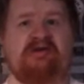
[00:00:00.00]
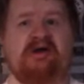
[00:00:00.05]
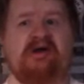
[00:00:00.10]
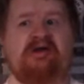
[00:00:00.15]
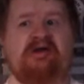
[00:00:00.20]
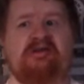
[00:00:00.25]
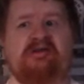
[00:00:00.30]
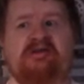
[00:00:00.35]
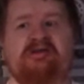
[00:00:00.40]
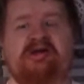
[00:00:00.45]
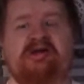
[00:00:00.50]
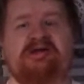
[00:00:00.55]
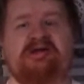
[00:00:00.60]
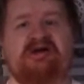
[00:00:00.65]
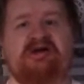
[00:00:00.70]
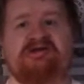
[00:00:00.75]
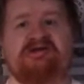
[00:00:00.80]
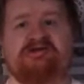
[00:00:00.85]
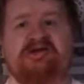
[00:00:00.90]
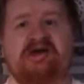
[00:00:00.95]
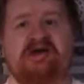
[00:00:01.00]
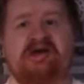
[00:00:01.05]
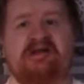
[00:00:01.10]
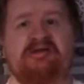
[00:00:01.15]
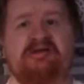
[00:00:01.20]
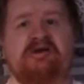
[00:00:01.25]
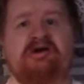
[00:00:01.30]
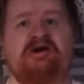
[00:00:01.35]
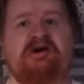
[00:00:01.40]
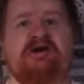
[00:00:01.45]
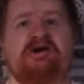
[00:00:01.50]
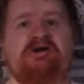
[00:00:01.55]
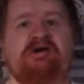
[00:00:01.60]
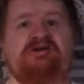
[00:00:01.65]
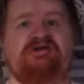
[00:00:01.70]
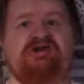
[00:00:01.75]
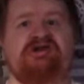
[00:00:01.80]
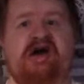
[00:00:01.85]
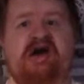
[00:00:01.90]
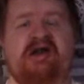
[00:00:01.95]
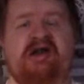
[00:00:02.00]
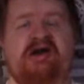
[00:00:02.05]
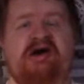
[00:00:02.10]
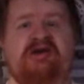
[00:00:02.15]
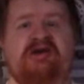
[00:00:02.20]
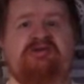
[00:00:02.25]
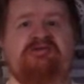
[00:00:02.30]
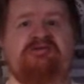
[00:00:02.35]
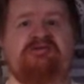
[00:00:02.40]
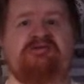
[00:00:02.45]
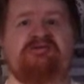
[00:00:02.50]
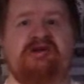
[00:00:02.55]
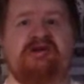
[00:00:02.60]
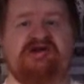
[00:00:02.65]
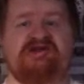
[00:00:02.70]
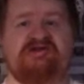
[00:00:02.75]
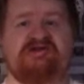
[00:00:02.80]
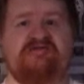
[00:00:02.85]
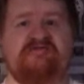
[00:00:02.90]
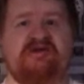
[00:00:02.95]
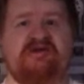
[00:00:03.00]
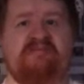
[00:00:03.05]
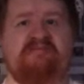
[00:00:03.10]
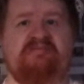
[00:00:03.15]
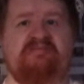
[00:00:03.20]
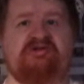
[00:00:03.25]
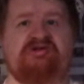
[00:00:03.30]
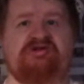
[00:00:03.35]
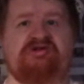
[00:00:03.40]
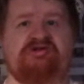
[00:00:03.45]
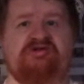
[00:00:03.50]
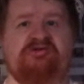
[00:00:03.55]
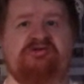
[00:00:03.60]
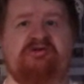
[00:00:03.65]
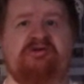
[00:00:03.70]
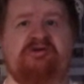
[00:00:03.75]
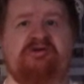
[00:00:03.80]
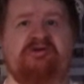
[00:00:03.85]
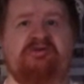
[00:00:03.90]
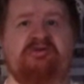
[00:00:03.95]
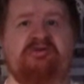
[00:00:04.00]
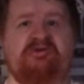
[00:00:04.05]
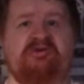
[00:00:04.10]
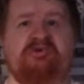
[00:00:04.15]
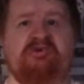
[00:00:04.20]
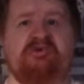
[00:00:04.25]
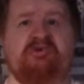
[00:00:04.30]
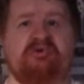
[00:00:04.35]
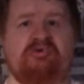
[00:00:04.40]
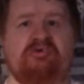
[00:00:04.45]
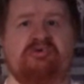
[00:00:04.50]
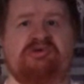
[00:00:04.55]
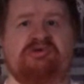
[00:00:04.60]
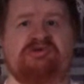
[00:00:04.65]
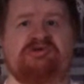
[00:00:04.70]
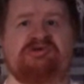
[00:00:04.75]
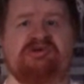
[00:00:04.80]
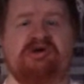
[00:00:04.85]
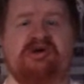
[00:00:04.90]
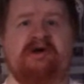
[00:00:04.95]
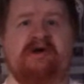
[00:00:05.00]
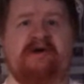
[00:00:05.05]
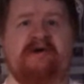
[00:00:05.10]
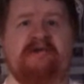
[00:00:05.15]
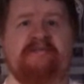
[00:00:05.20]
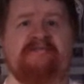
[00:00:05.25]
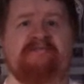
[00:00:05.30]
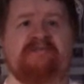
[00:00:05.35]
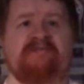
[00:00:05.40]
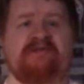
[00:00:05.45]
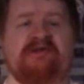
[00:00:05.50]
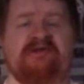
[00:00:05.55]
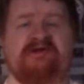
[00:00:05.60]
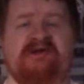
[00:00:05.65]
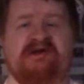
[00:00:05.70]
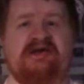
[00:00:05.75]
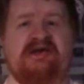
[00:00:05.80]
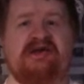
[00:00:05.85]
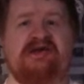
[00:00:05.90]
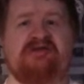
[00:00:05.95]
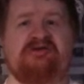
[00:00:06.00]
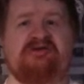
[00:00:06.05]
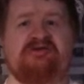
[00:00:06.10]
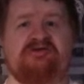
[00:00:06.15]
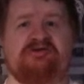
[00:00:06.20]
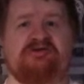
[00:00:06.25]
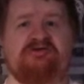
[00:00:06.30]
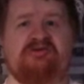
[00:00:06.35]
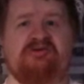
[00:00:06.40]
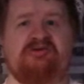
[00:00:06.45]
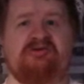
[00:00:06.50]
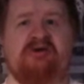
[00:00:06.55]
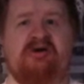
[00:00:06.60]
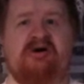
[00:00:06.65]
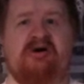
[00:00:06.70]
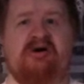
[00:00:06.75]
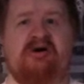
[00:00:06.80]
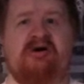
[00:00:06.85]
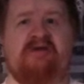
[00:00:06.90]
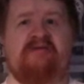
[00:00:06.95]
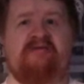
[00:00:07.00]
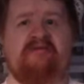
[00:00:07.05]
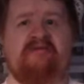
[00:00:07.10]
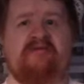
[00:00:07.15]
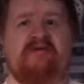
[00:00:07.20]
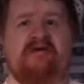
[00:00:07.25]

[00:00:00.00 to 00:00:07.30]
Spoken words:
And like I said, Jan had to aggressively pursue it through the courts to gain control of